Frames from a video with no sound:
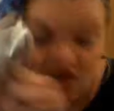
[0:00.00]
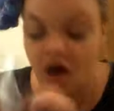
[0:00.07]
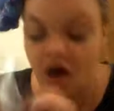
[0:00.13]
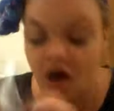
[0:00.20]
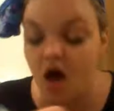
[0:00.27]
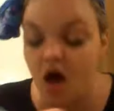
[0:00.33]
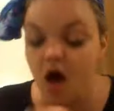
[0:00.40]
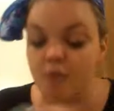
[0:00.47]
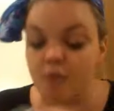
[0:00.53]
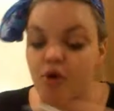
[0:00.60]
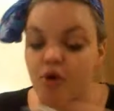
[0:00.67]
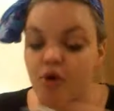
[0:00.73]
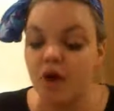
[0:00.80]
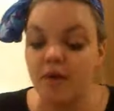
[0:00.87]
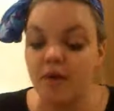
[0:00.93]

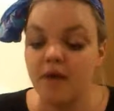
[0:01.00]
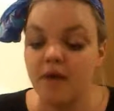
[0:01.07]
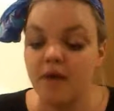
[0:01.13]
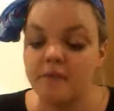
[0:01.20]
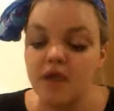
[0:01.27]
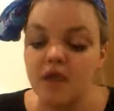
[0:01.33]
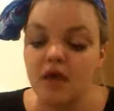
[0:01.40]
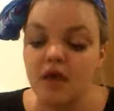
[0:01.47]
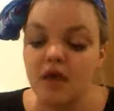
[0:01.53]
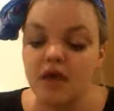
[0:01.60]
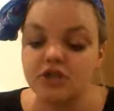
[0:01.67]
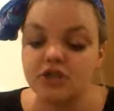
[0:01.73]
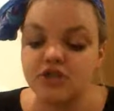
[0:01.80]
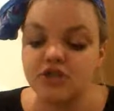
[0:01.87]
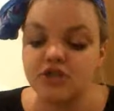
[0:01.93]
primer.
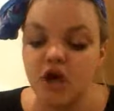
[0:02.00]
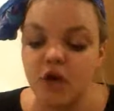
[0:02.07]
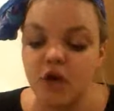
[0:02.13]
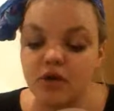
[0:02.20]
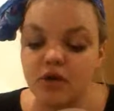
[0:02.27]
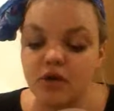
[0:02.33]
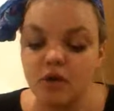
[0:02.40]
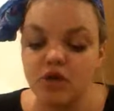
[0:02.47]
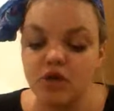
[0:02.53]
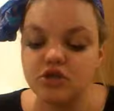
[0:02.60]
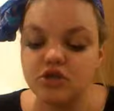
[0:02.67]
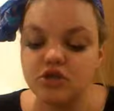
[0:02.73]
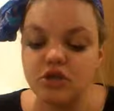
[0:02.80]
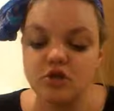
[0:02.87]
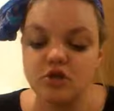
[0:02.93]
So, what
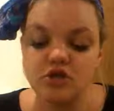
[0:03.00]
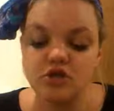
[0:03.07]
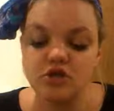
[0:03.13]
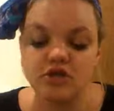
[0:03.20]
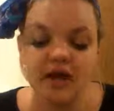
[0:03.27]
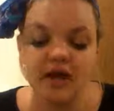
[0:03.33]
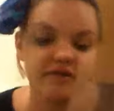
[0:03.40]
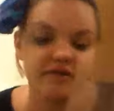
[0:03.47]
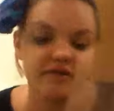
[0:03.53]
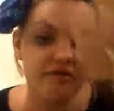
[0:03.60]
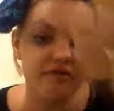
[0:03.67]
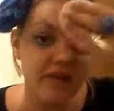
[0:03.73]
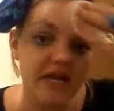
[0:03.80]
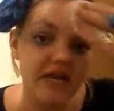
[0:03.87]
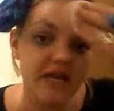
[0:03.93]
you do, you just kind
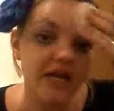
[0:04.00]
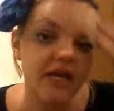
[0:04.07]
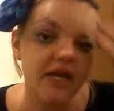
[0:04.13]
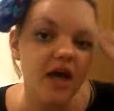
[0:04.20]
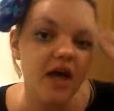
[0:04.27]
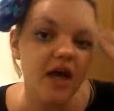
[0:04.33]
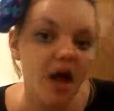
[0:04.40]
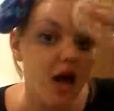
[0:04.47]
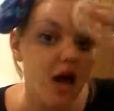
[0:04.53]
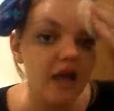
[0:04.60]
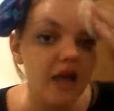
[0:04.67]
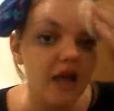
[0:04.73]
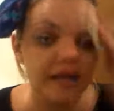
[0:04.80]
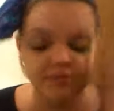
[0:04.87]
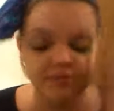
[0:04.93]
of really
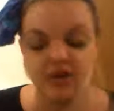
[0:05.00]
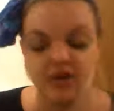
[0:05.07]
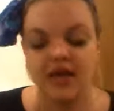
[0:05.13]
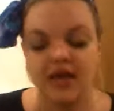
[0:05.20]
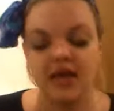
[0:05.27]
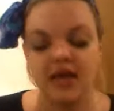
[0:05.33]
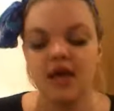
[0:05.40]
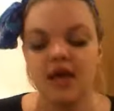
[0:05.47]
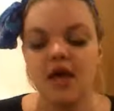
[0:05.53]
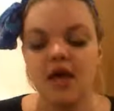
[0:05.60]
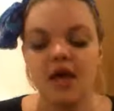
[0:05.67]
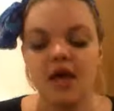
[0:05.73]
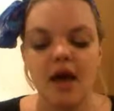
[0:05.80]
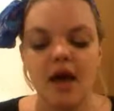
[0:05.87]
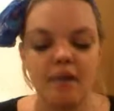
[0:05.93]
liberally
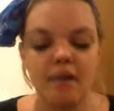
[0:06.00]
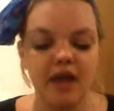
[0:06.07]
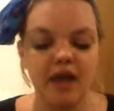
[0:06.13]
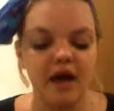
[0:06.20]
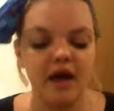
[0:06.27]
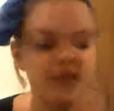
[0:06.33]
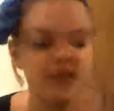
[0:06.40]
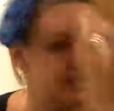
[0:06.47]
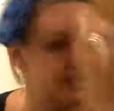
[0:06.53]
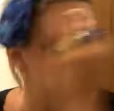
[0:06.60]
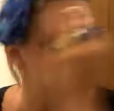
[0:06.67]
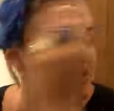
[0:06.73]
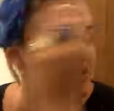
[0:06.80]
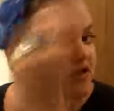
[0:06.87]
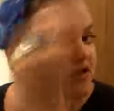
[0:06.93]
apply
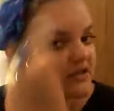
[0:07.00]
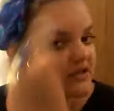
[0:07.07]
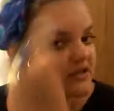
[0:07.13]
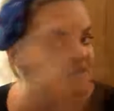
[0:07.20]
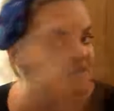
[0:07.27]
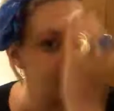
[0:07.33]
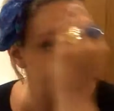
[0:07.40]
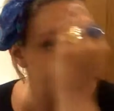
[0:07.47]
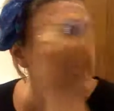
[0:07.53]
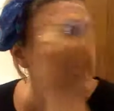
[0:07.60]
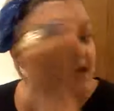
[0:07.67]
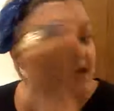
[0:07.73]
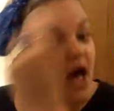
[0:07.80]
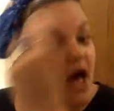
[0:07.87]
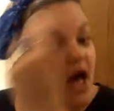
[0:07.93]
this across the
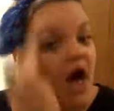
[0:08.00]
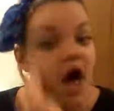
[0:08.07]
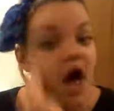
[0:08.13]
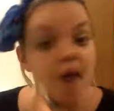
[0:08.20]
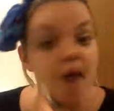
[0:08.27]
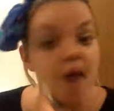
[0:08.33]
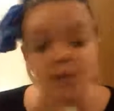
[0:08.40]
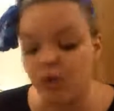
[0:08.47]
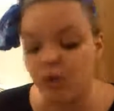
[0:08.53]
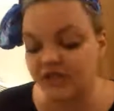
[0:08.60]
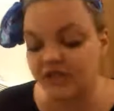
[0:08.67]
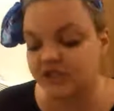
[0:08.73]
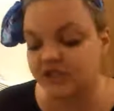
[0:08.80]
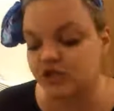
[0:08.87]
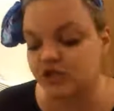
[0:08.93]
face. And
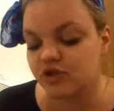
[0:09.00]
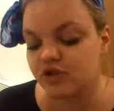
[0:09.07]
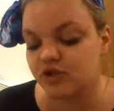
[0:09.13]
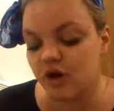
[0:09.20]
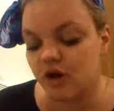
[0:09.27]
what this does, not